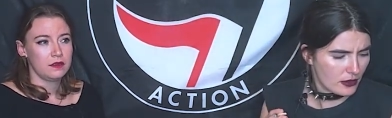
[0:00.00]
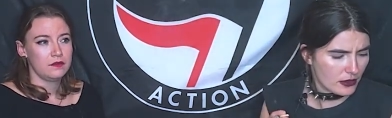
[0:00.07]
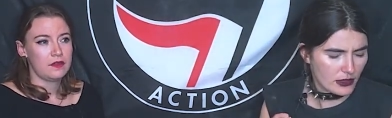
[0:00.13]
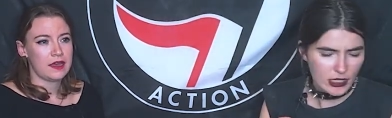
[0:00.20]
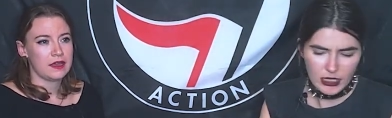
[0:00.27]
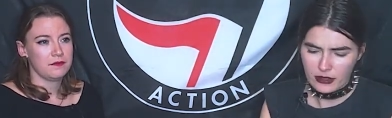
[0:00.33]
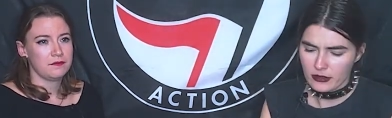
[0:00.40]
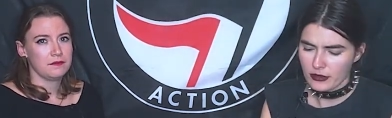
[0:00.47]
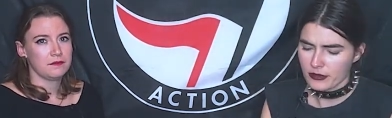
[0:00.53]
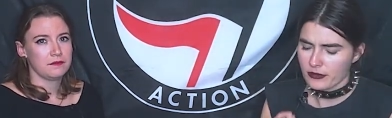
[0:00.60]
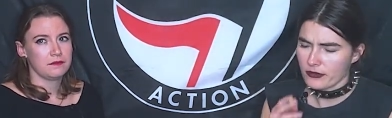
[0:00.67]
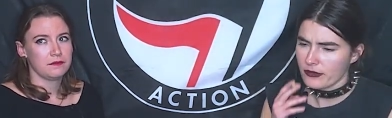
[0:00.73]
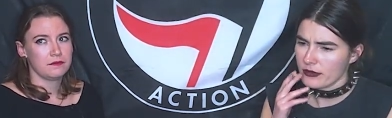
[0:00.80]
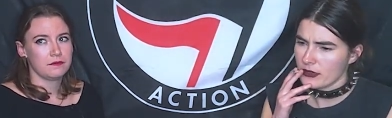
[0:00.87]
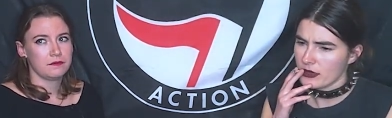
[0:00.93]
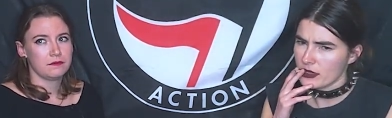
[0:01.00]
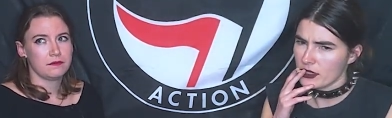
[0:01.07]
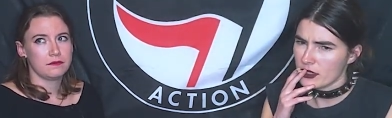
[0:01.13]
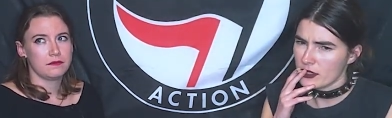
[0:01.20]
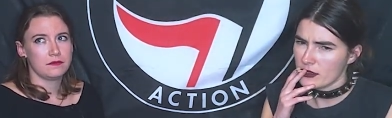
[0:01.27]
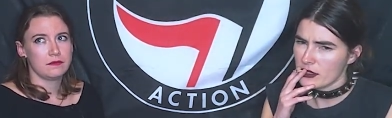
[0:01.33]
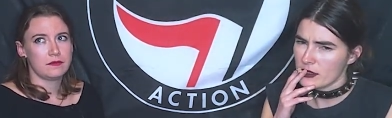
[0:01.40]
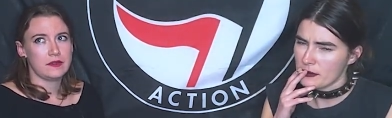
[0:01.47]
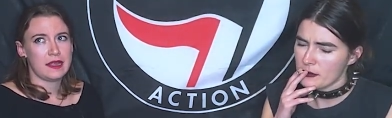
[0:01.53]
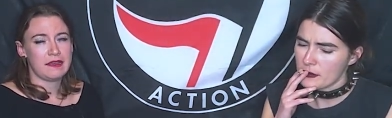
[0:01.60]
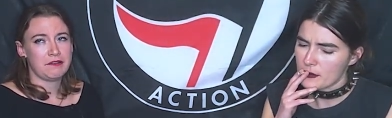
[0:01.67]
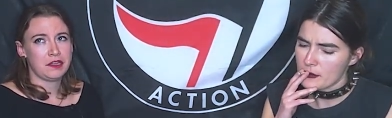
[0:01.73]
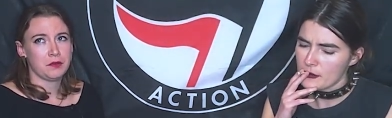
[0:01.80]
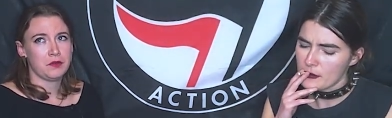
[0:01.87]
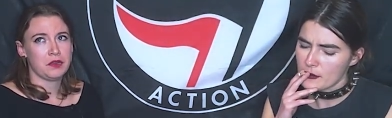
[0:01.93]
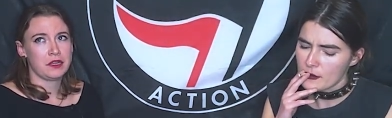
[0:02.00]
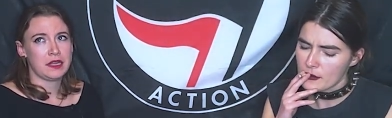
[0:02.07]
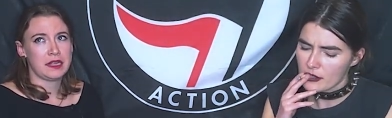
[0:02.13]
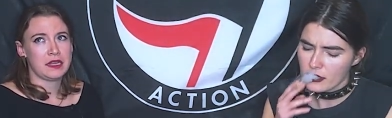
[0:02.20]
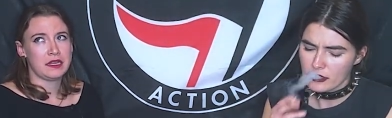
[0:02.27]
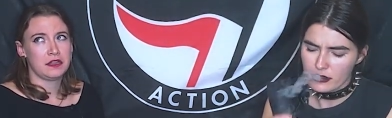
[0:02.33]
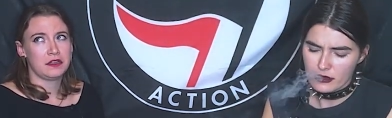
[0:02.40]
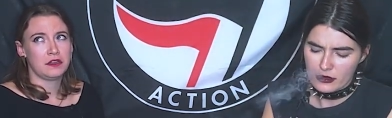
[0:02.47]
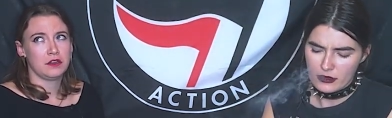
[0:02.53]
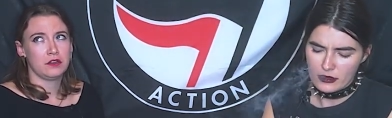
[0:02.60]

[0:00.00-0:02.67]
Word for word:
Speaker 1: that if someone is